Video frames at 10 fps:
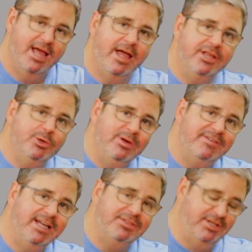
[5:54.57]
and you
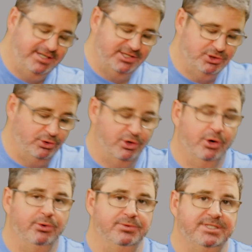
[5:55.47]
even get the digital
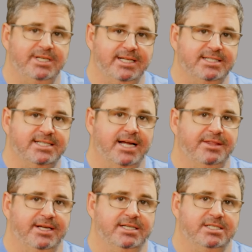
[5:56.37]
codes inside
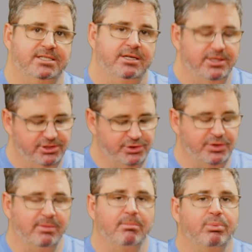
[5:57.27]
this. So you
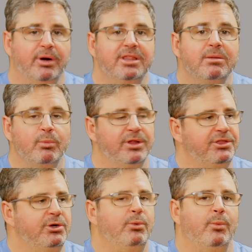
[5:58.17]
can bring them with
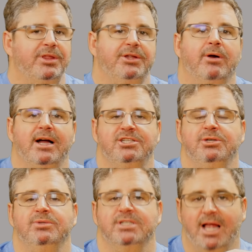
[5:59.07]
you with your
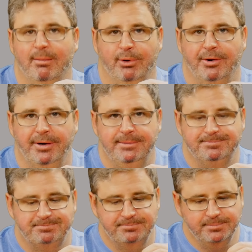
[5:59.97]
iTunes library.
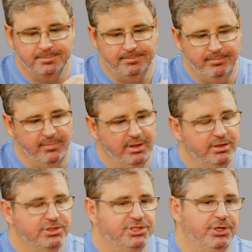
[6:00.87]

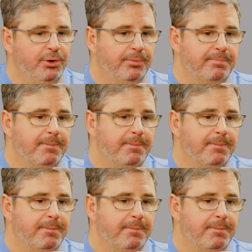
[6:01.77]
So